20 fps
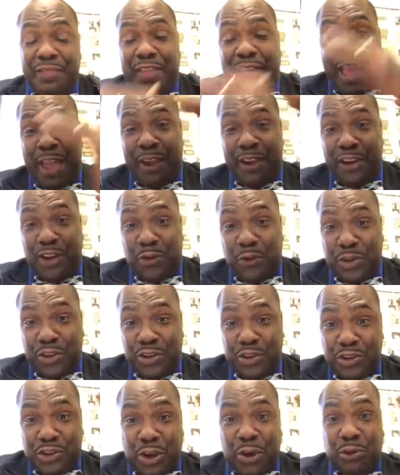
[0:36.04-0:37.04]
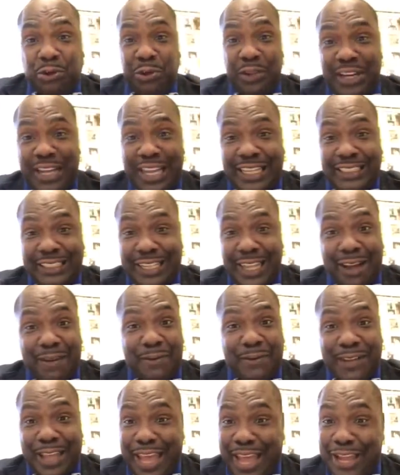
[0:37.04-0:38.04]
that, you know, when you go to the next
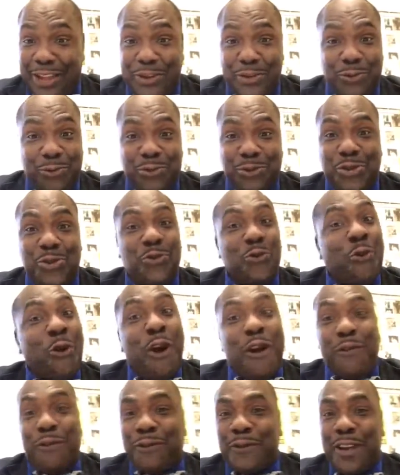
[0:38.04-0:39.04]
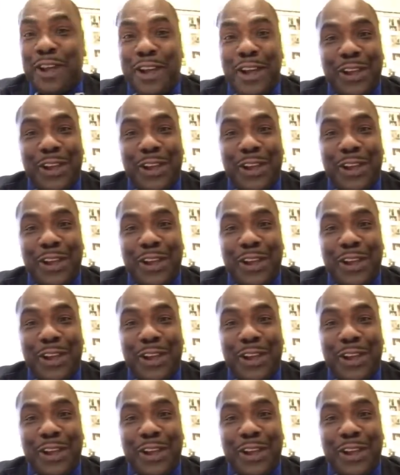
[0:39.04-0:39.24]
level, that, hey, you, you worth,